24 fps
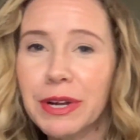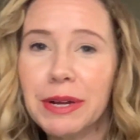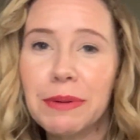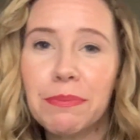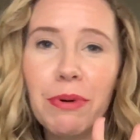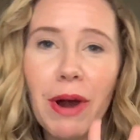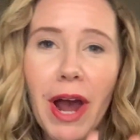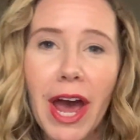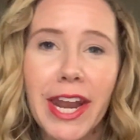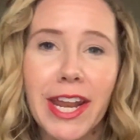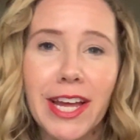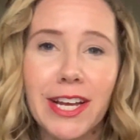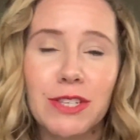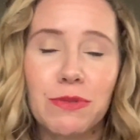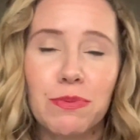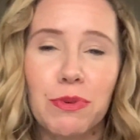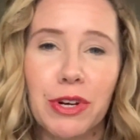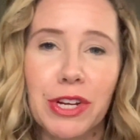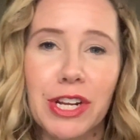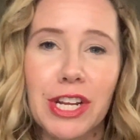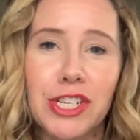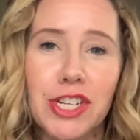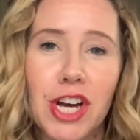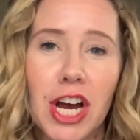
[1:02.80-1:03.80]
products we're
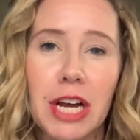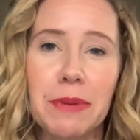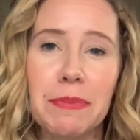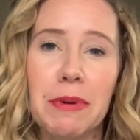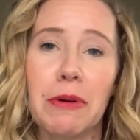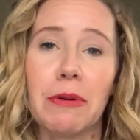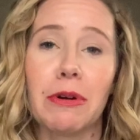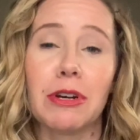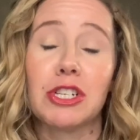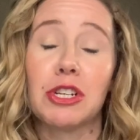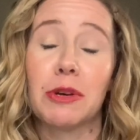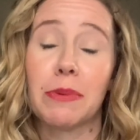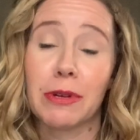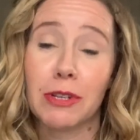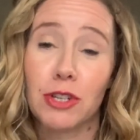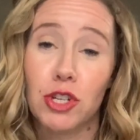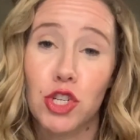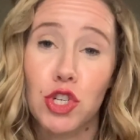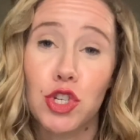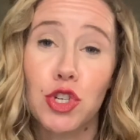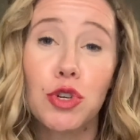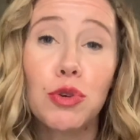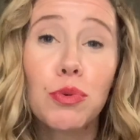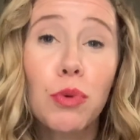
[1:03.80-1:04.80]
going to talk about. We're going to talk about a
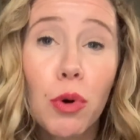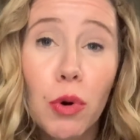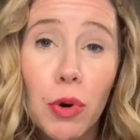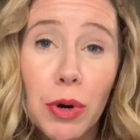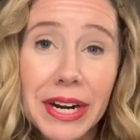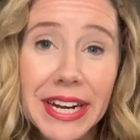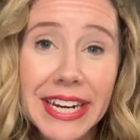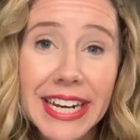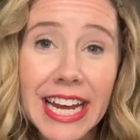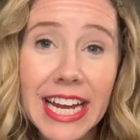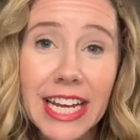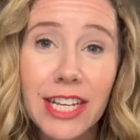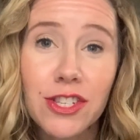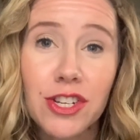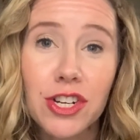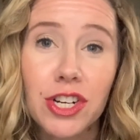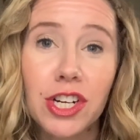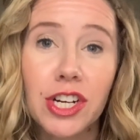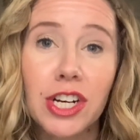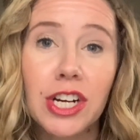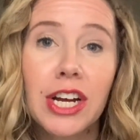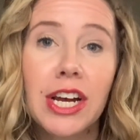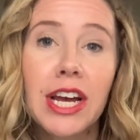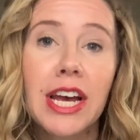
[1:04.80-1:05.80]
shoe
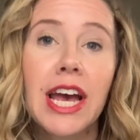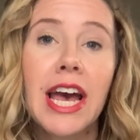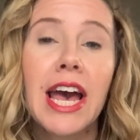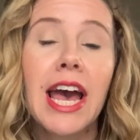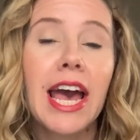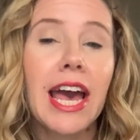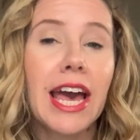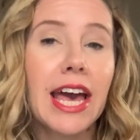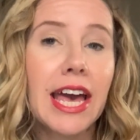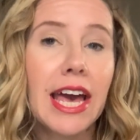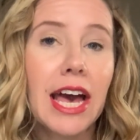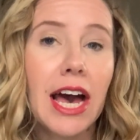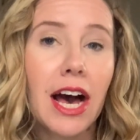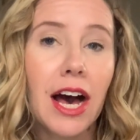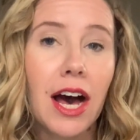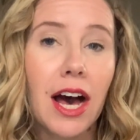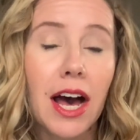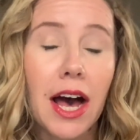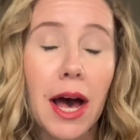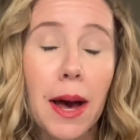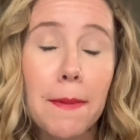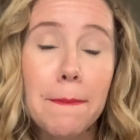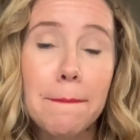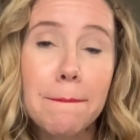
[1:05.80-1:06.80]
organizer,
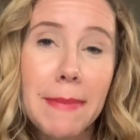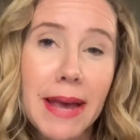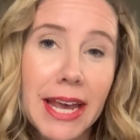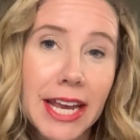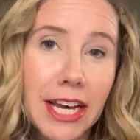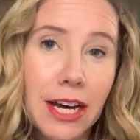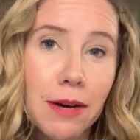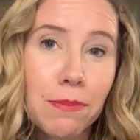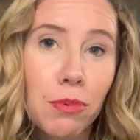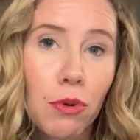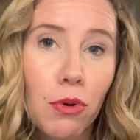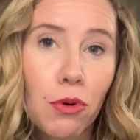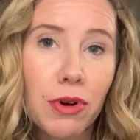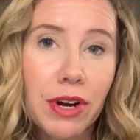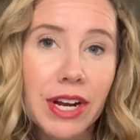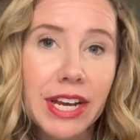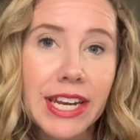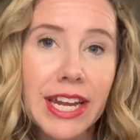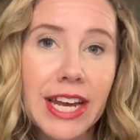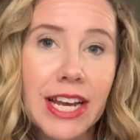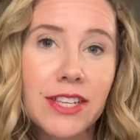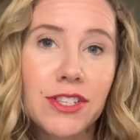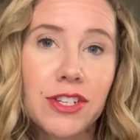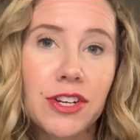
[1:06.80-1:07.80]
a makeup
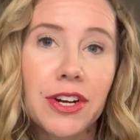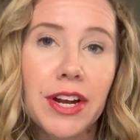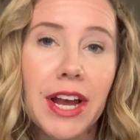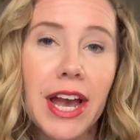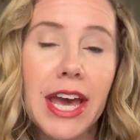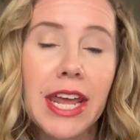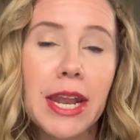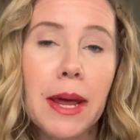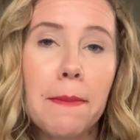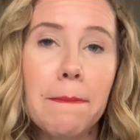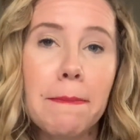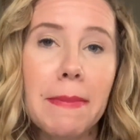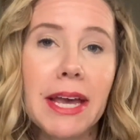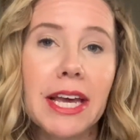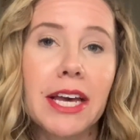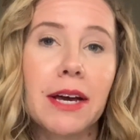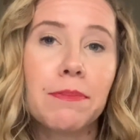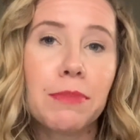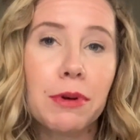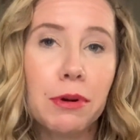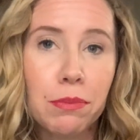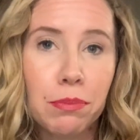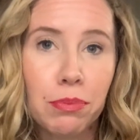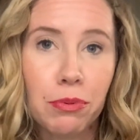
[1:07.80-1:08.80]
organizer, and a
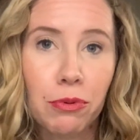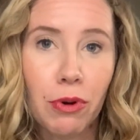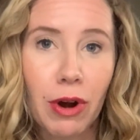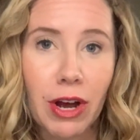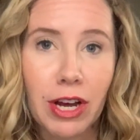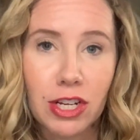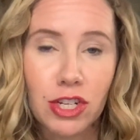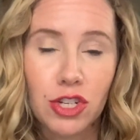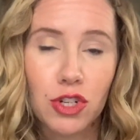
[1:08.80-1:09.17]
makeup brush